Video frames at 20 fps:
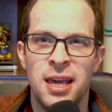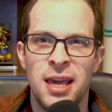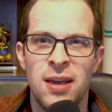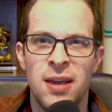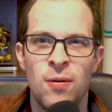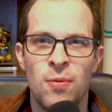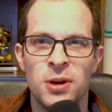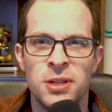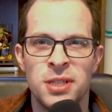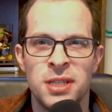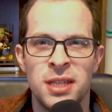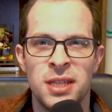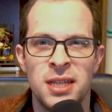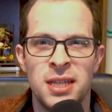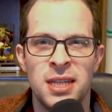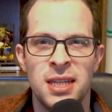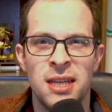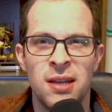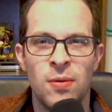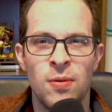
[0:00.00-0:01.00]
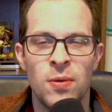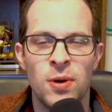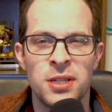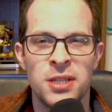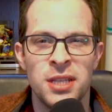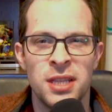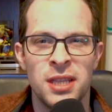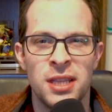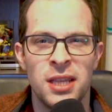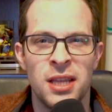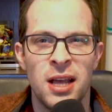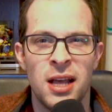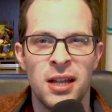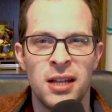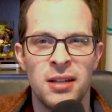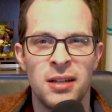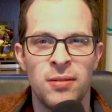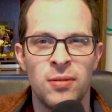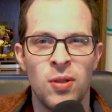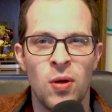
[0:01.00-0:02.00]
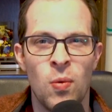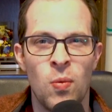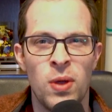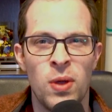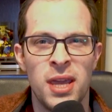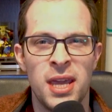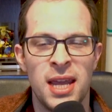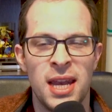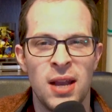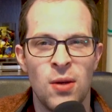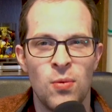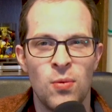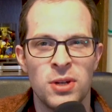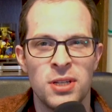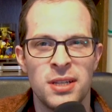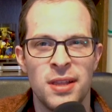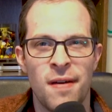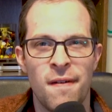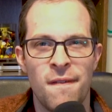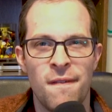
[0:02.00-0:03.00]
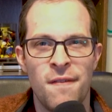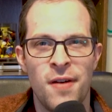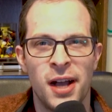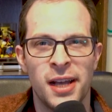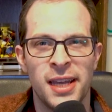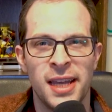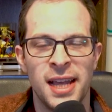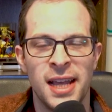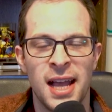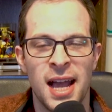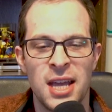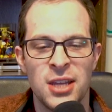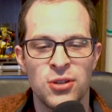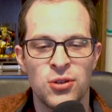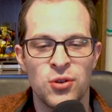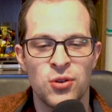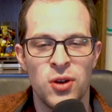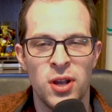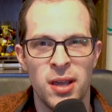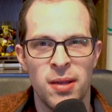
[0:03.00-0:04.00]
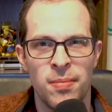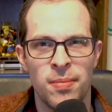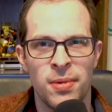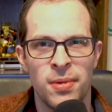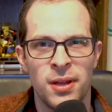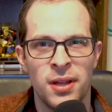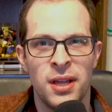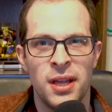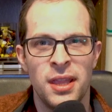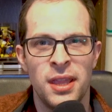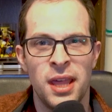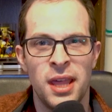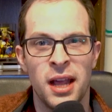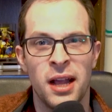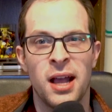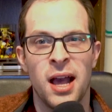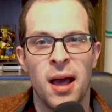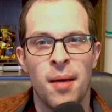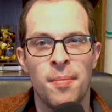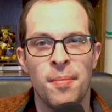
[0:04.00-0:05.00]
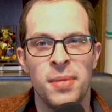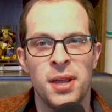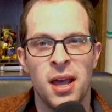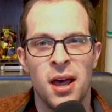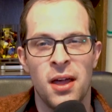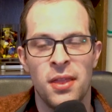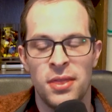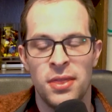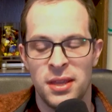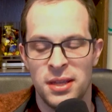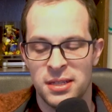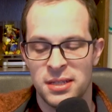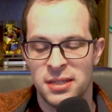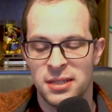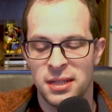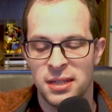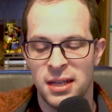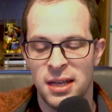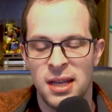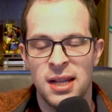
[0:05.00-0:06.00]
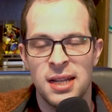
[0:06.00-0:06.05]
It wasn't the weed, it was the fucking ice cream that got me on this